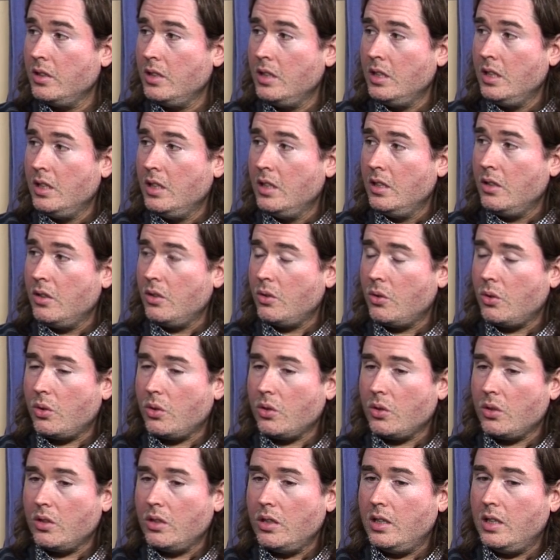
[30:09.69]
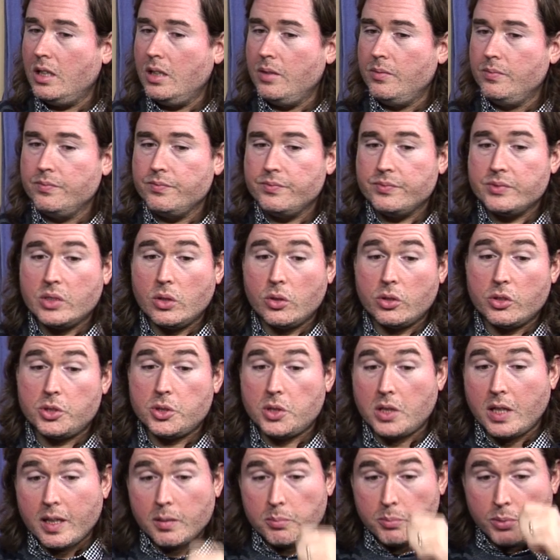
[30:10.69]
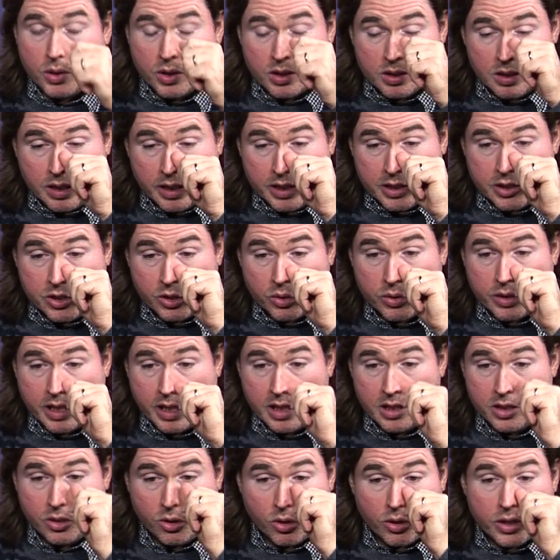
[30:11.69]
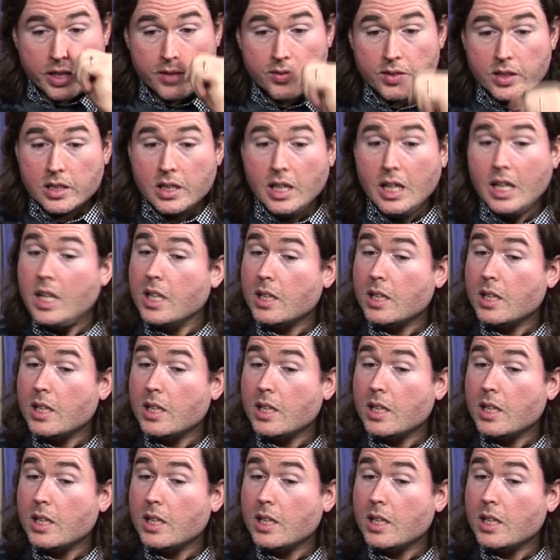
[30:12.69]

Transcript: Okay. Or try to put like Joe Kelly, or even